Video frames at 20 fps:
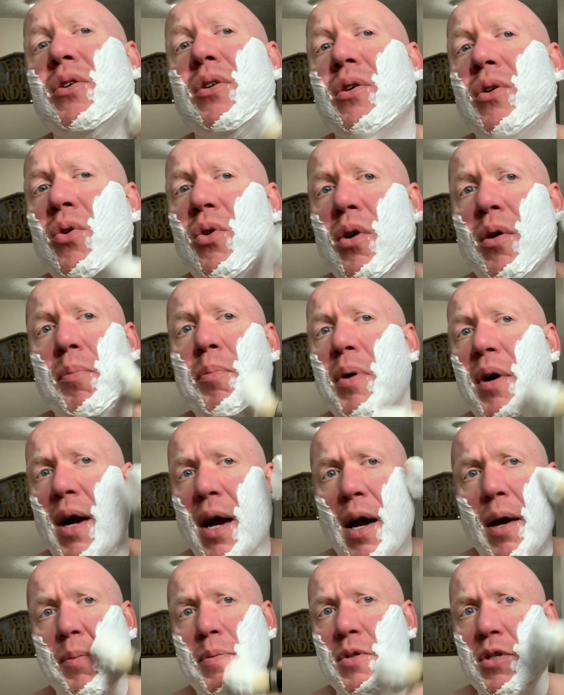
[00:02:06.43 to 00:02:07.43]
or
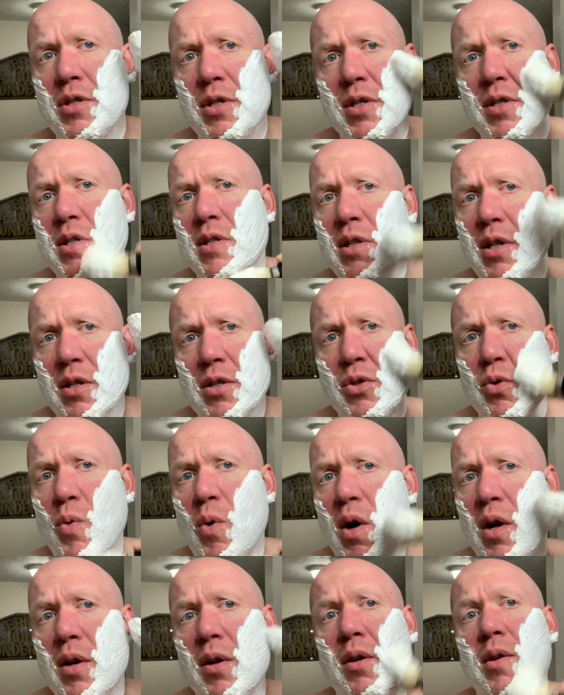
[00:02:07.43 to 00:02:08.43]
perhaps just this
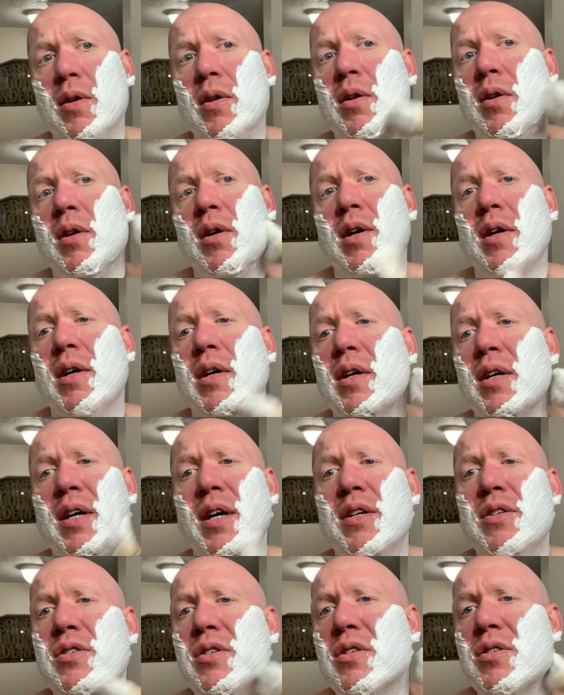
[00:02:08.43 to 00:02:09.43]
one
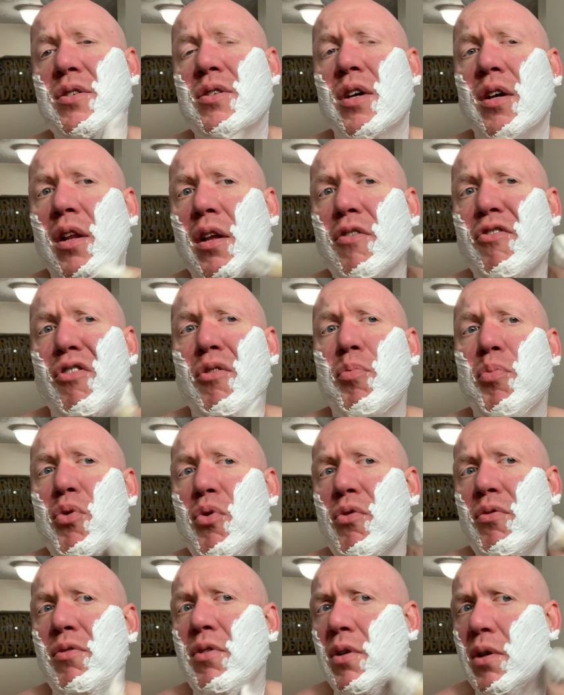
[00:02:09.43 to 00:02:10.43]
gets the seal of
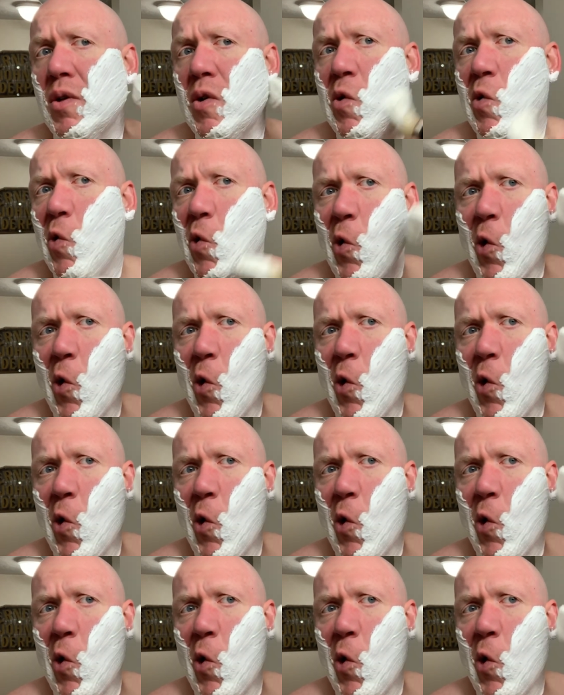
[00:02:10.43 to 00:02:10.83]
approval.